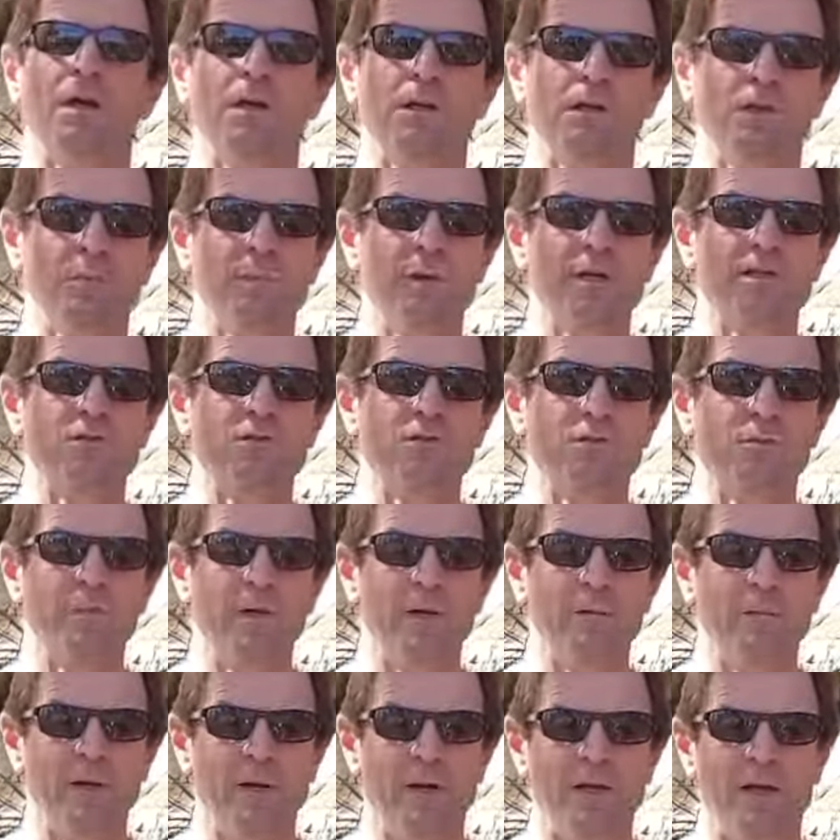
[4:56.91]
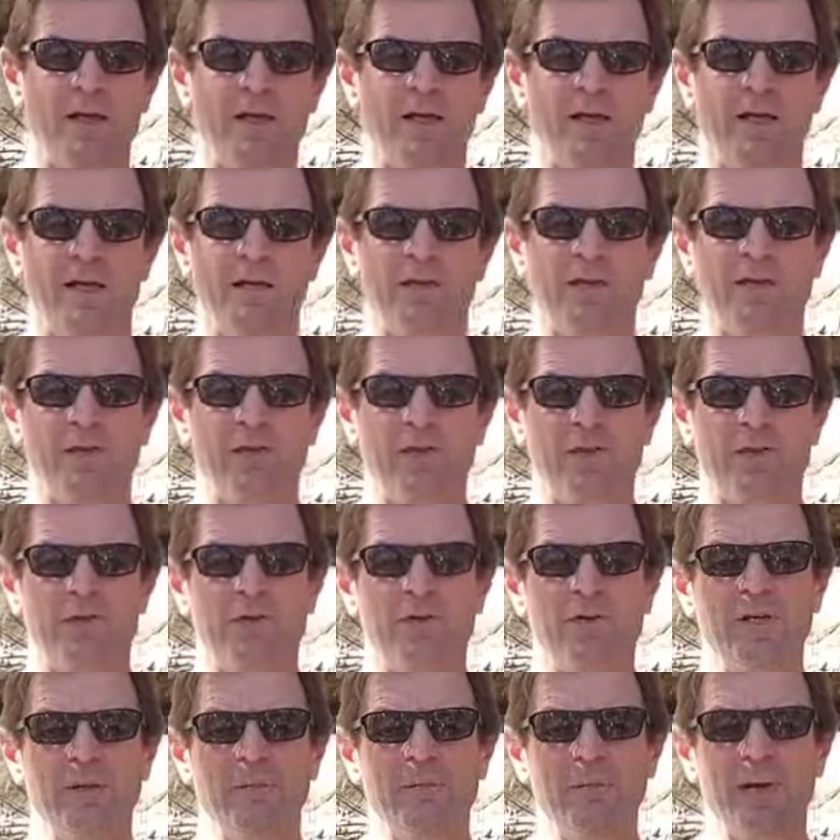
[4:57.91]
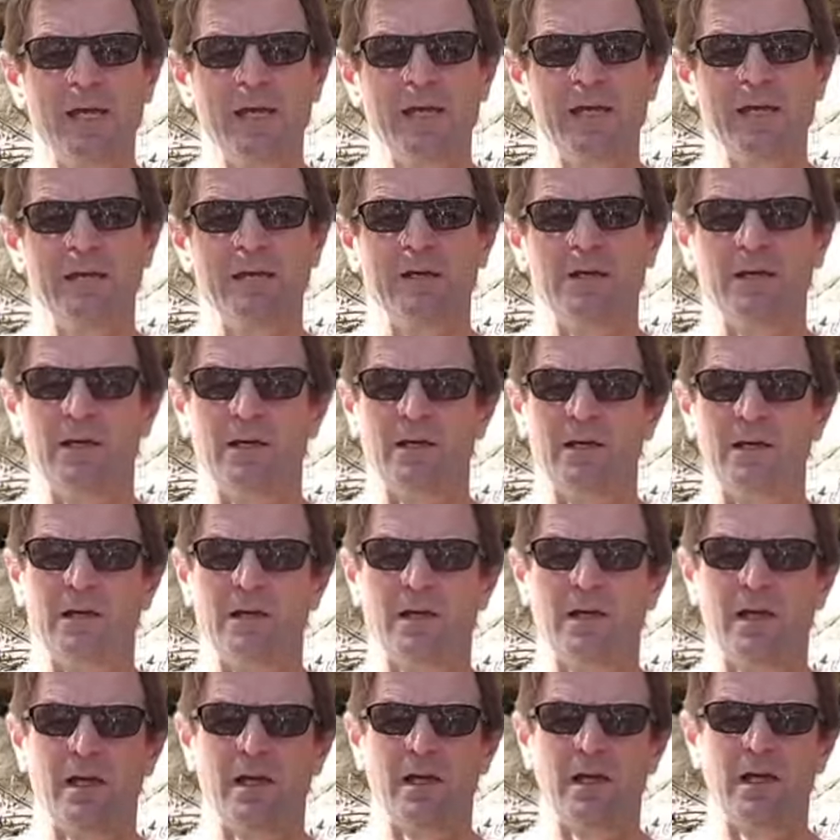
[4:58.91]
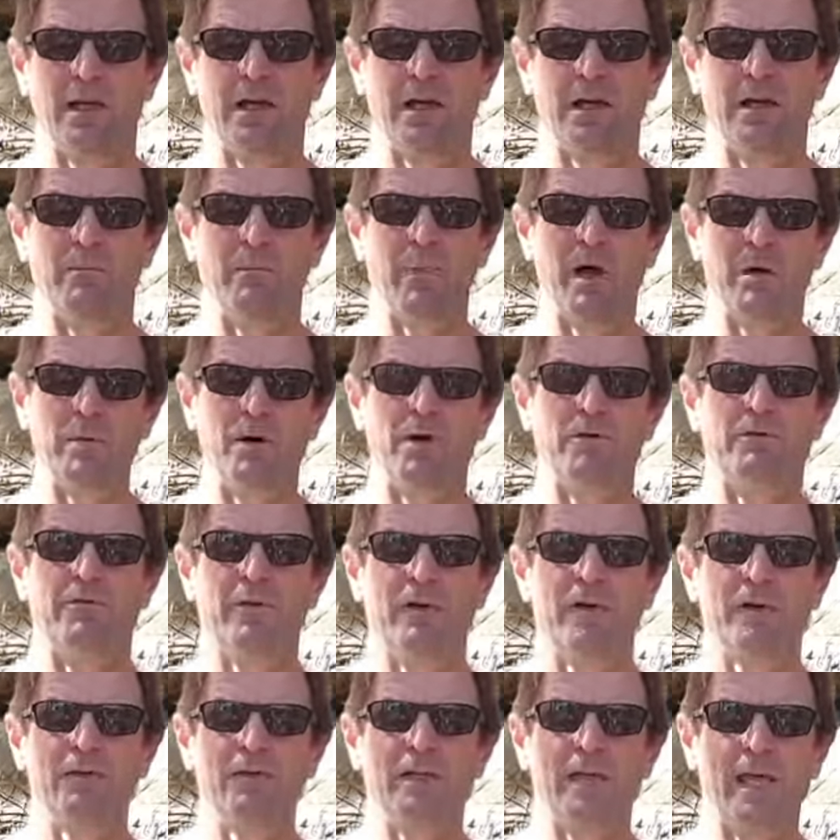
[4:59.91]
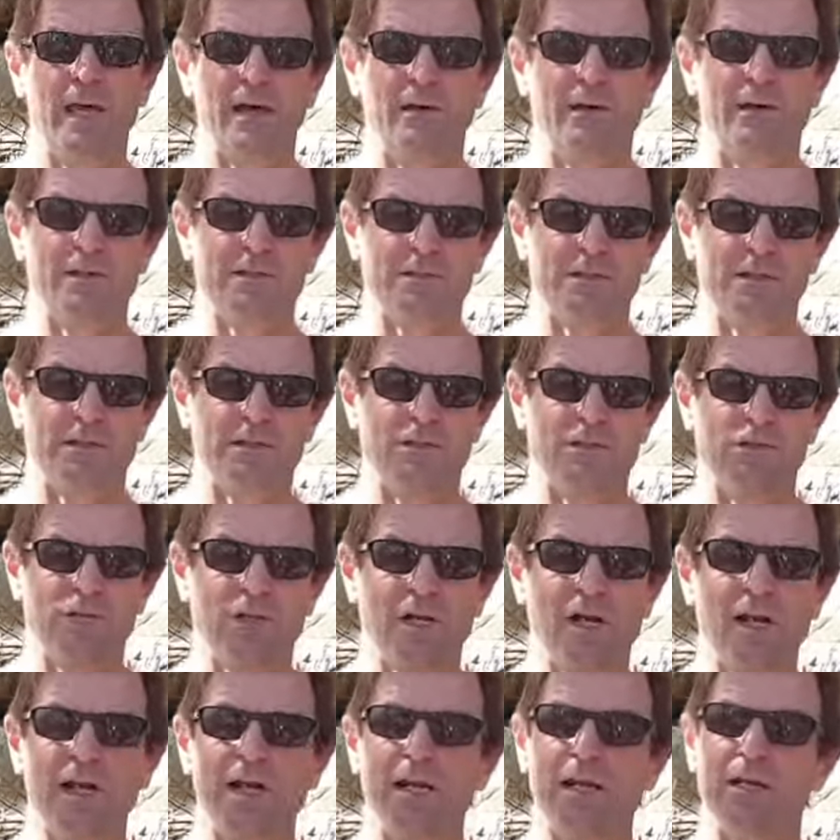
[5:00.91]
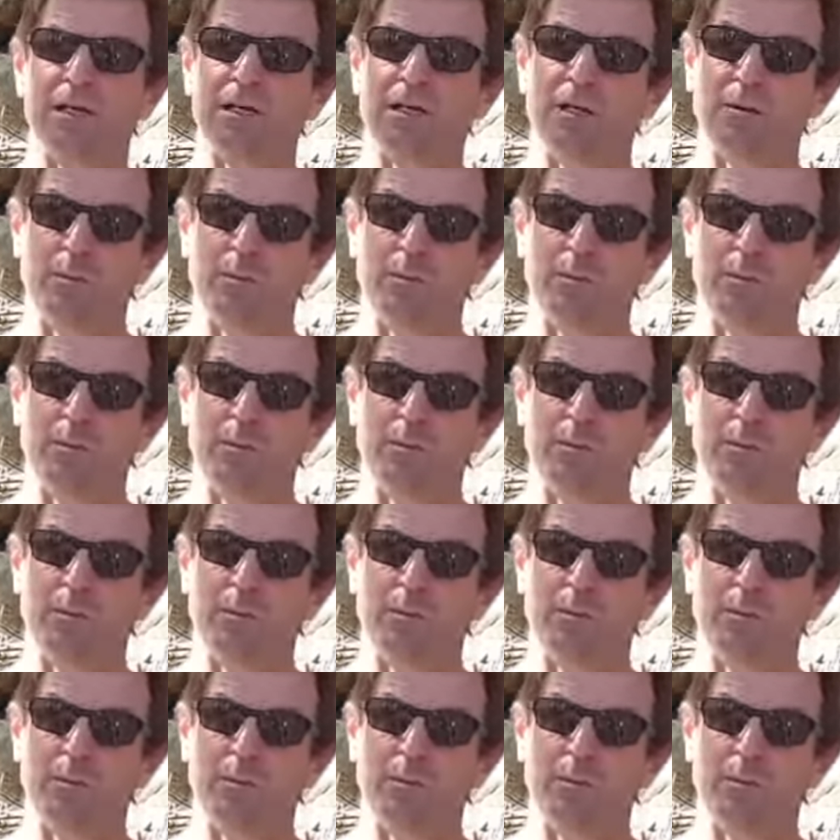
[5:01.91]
You must remember there are three main mobile phone carriers in Australia,